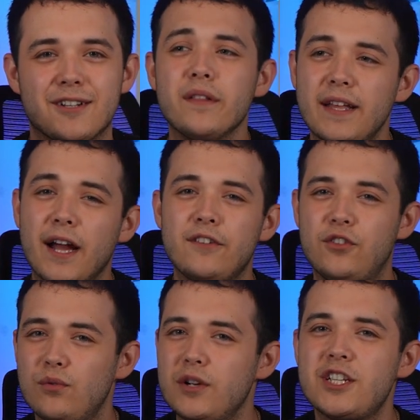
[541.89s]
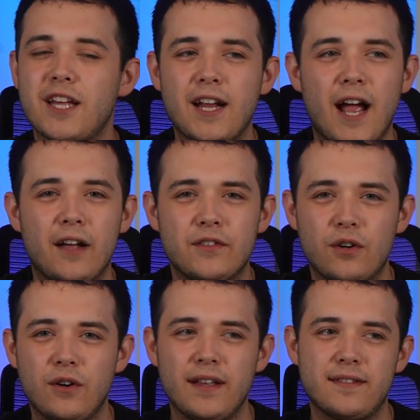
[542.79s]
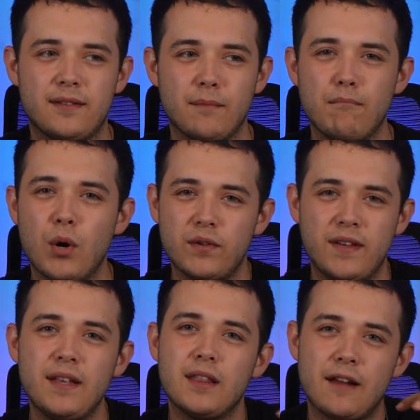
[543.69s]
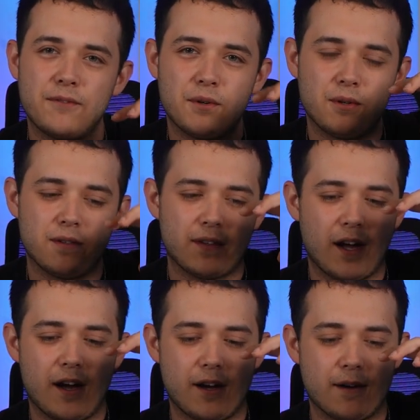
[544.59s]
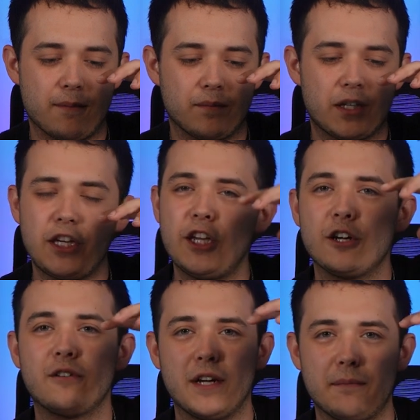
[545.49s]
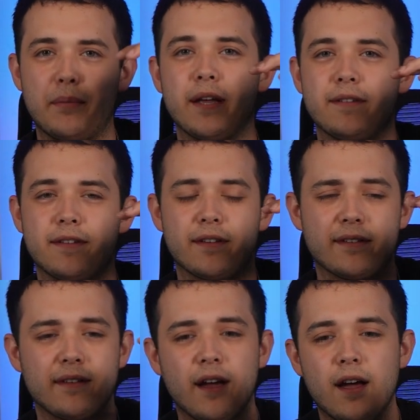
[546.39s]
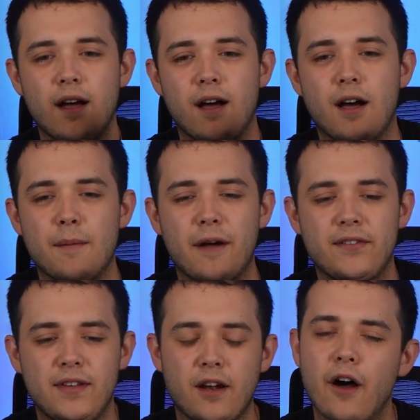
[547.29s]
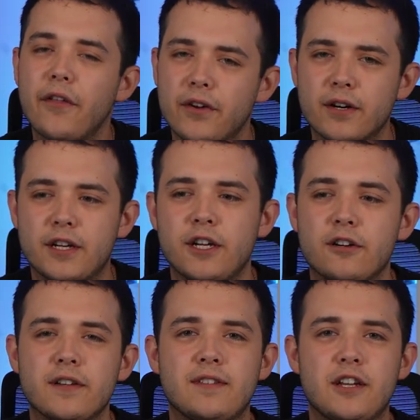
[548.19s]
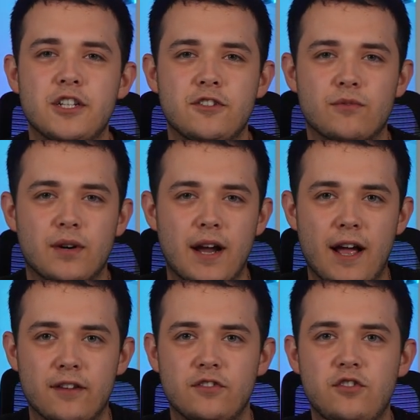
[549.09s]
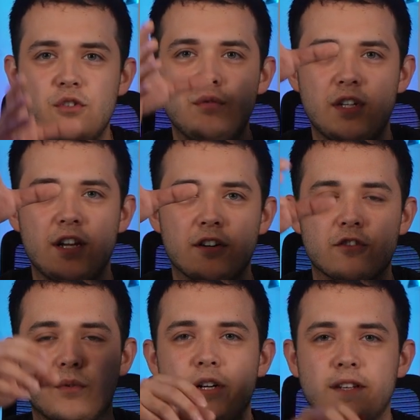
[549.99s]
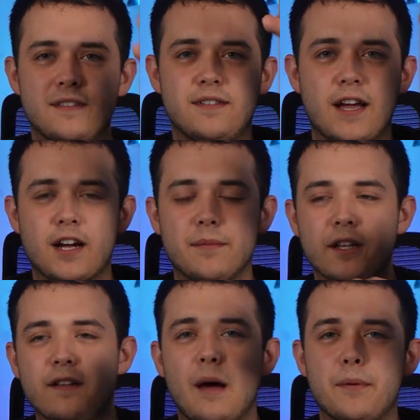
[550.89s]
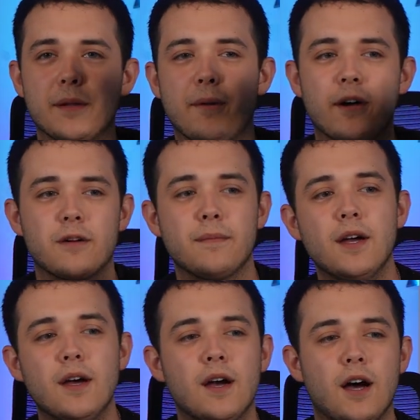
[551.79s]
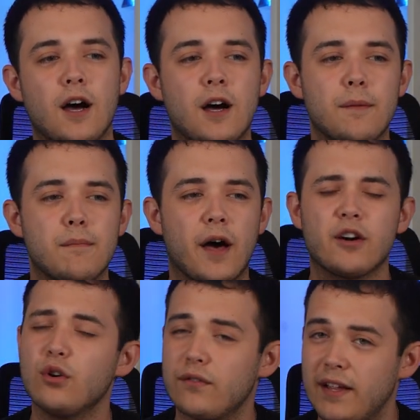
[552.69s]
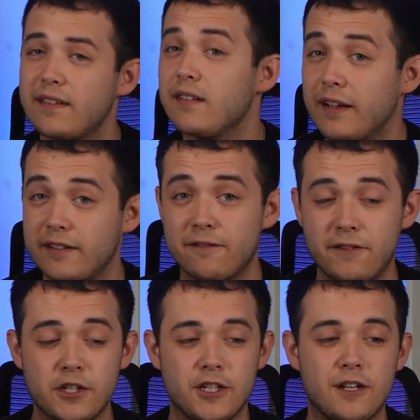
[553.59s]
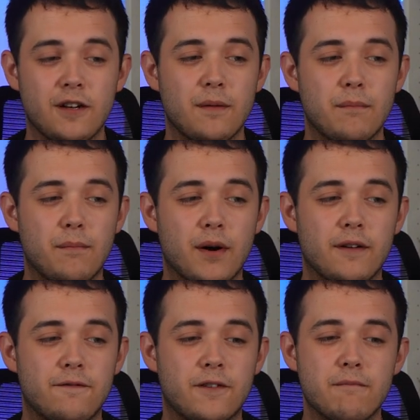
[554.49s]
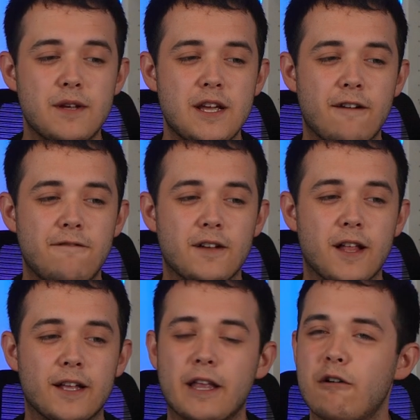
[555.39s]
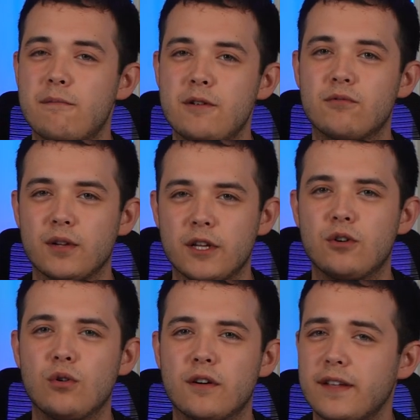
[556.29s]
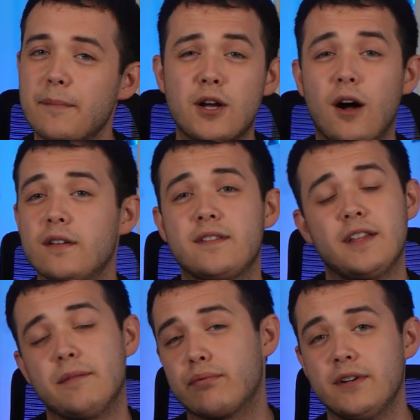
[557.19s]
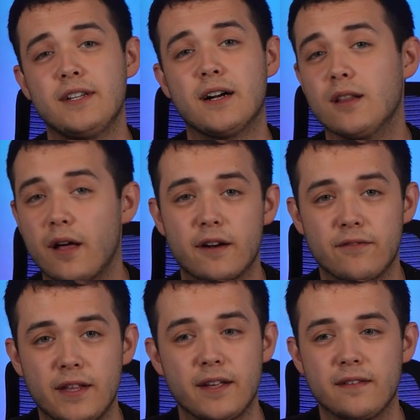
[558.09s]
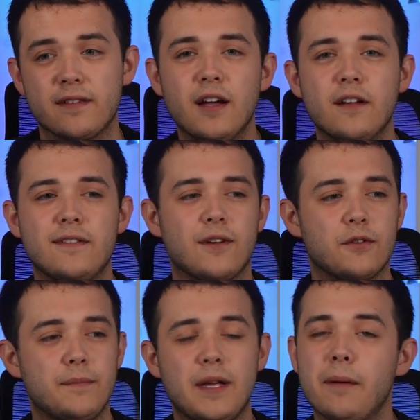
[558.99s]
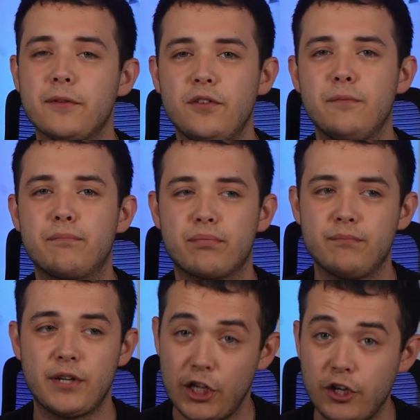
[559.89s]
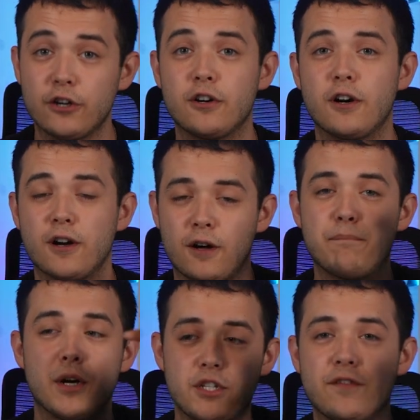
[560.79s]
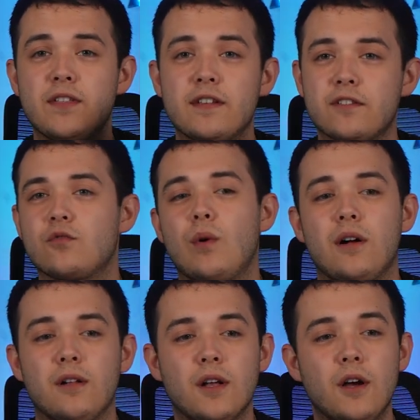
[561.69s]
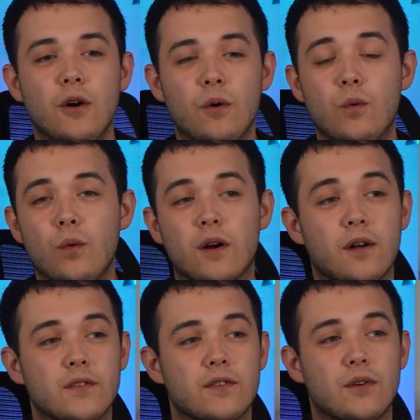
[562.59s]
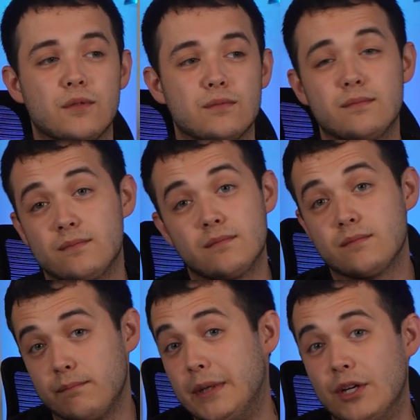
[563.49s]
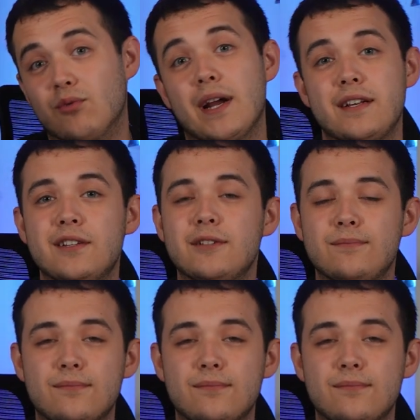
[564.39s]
One thing I do wish that it had, though, is multi-leveled curing bases. I've seen other curing stations where it has 2 tiers where you can stack them on the top and the bottom. I don't know if that's less efficient, but for me, I feel like that would be really cool because I'm constantly printing a lot of things. So to be able to cure a bunch of things as well would also be great.